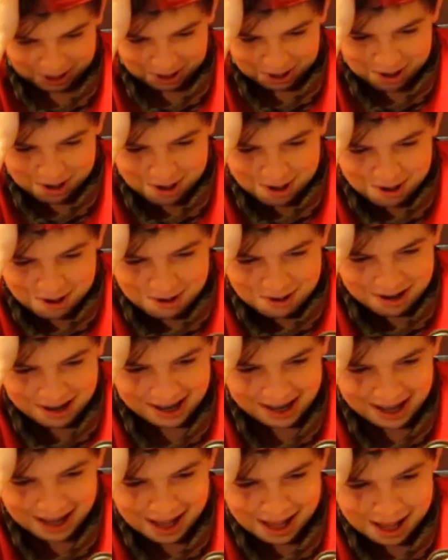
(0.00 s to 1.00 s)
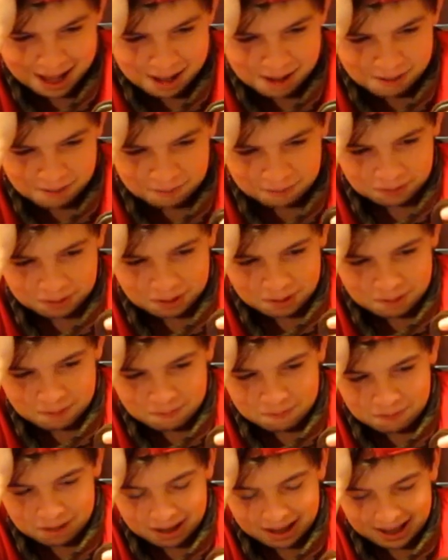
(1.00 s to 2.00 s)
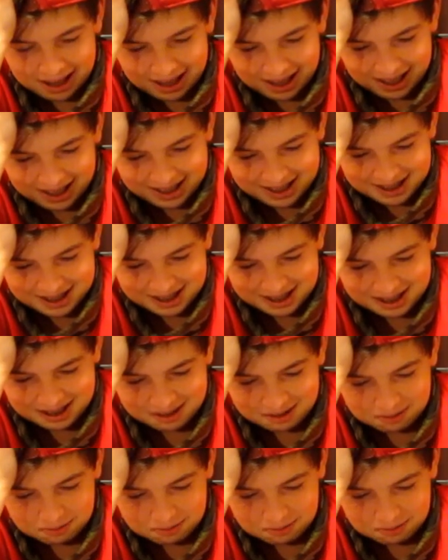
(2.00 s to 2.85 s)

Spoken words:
You. Peace.